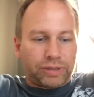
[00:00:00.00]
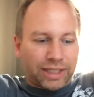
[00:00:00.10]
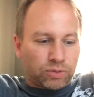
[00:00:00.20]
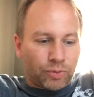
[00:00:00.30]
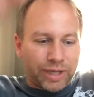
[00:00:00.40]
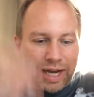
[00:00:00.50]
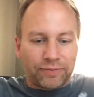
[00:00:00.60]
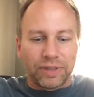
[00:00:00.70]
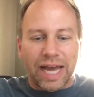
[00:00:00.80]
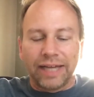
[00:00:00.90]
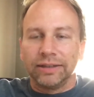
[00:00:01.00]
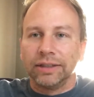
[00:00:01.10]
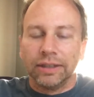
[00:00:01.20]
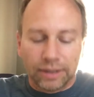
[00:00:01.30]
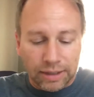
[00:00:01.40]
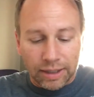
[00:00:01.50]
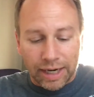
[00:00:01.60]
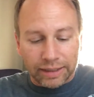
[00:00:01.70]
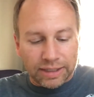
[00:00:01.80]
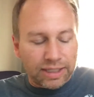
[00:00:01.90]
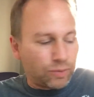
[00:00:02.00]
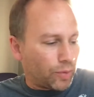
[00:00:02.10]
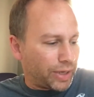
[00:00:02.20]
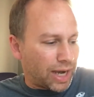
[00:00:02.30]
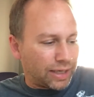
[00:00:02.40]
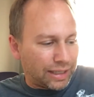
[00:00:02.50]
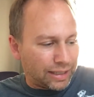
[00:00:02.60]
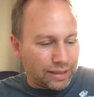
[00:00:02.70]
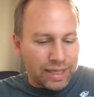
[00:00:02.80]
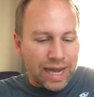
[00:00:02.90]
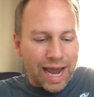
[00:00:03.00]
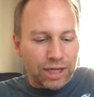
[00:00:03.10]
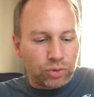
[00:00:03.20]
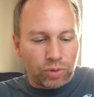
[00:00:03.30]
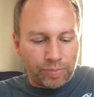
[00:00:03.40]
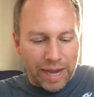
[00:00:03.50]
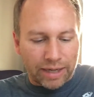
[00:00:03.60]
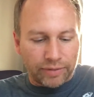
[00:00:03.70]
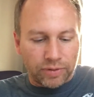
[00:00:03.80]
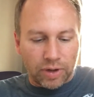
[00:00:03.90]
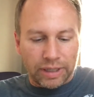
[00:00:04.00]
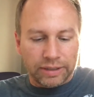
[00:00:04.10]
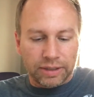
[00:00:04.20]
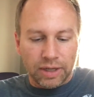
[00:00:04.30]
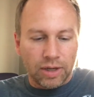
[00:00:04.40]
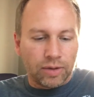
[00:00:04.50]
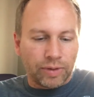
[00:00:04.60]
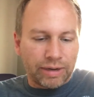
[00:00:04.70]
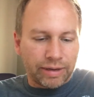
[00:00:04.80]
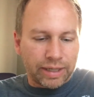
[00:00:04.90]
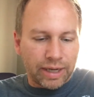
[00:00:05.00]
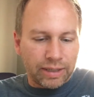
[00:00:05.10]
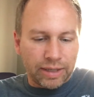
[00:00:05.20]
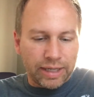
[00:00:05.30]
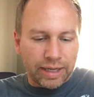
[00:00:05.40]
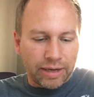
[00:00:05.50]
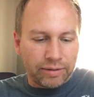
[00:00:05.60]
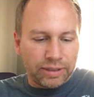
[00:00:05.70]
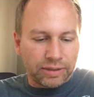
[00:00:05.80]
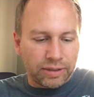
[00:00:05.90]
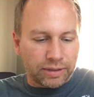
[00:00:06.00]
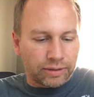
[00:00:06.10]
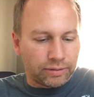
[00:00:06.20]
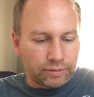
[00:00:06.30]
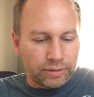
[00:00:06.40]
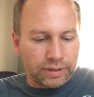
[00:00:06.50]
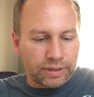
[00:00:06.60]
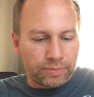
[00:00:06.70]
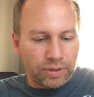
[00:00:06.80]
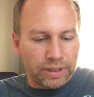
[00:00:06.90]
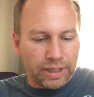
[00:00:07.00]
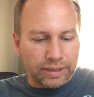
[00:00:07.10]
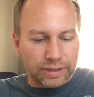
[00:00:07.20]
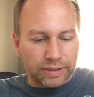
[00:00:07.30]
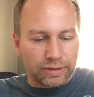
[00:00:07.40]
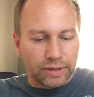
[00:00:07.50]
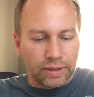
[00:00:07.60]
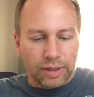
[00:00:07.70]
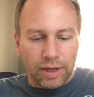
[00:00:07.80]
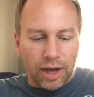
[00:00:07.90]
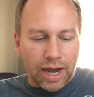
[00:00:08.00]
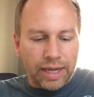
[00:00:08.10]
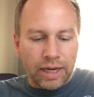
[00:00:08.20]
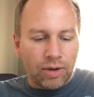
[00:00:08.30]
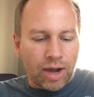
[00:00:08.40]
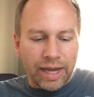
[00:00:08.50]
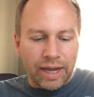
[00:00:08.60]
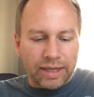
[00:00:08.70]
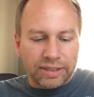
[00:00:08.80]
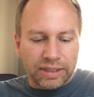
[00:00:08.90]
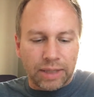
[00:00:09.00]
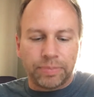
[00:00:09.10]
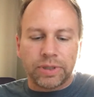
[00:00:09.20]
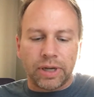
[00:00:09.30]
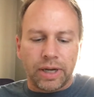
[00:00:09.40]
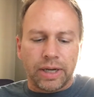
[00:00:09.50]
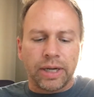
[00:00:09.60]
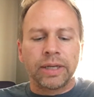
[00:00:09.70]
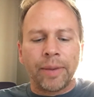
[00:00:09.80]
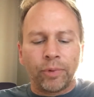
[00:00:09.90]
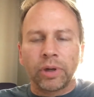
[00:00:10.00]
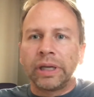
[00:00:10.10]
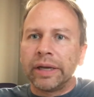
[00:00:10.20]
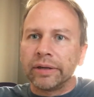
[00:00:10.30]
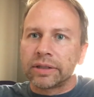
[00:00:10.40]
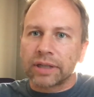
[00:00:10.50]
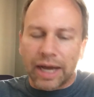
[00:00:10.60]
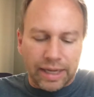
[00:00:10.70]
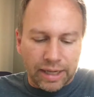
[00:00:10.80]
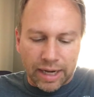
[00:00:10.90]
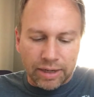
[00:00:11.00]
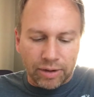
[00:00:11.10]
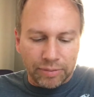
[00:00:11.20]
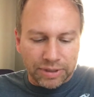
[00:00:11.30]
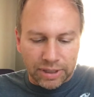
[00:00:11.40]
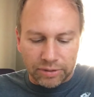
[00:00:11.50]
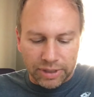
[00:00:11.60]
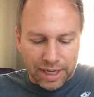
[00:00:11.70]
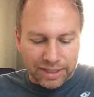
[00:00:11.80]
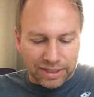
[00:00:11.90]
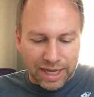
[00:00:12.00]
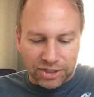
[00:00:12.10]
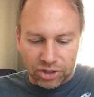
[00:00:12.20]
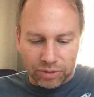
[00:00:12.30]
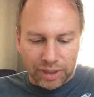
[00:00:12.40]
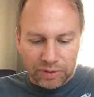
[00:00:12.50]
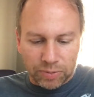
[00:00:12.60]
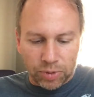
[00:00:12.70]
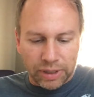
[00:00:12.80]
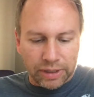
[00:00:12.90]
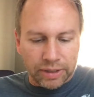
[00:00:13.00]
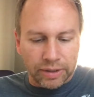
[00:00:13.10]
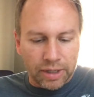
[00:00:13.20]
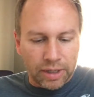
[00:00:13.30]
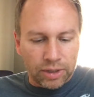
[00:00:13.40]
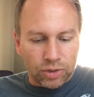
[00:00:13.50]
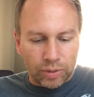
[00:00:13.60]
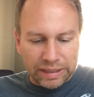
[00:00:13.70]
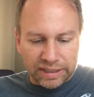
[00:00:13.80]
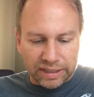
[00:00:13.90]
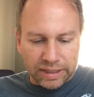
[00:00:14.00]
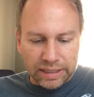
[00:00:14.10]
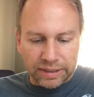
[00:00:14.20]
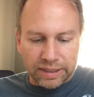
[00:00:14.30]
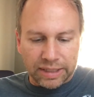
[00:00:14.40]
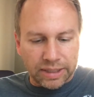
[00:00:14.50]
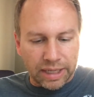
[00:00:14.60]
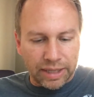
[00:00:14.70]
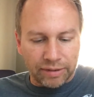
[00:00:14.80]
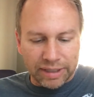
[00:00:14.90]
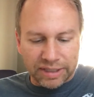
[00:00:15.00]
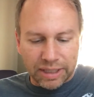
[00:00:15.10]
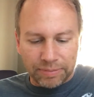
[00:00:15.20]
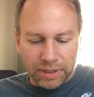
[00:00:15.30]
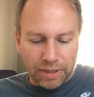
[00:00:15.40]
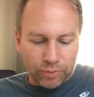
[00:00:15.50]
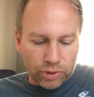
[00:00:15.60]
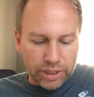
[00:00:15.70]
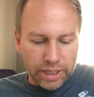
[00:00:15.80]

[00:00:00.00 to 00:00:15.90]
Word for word: That's what we got for that. All right, let's see what we got in the actual pack of cards. Wow, I kind of like how these look. This is pretty nice. I, you know, I, I skipped uh, a number of years. I, I know I was telling you guys last year when I was putting the 2016 set together, I skipped a number of